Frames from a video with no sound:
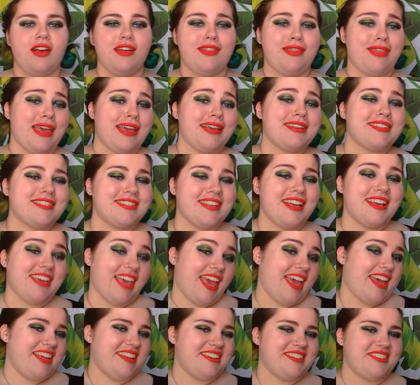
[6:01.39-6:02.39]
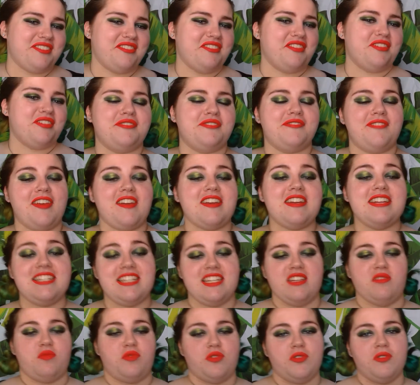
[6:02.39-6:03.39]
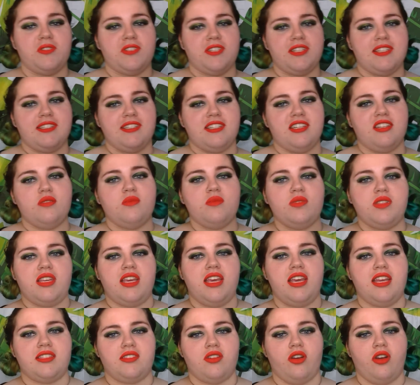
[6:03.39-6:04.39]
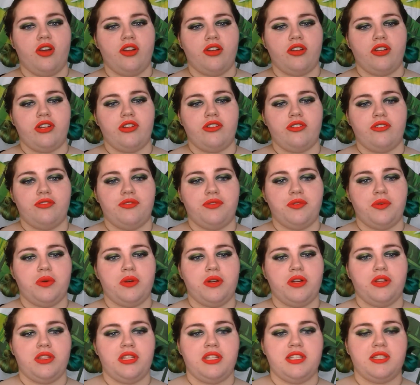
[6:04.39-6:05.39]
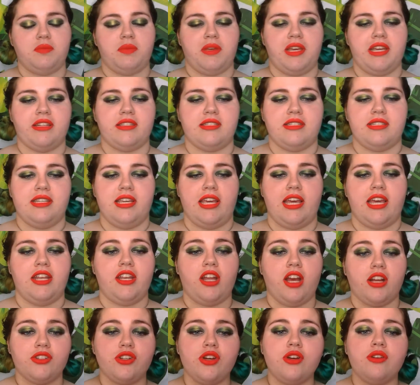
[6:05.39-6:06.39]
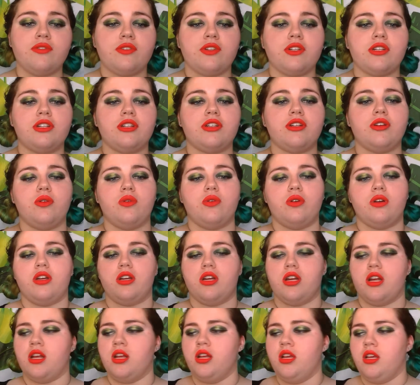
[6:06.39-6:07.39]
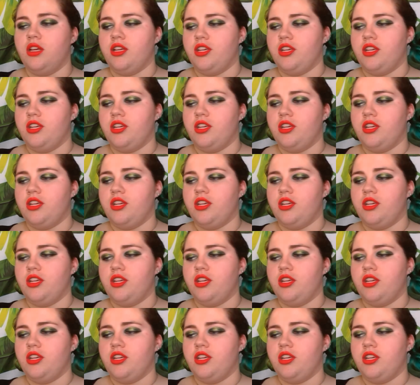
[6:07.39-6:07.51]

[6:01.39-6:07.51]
Thanks again to very deep root systems, it's harder for these plants to get knocked over or,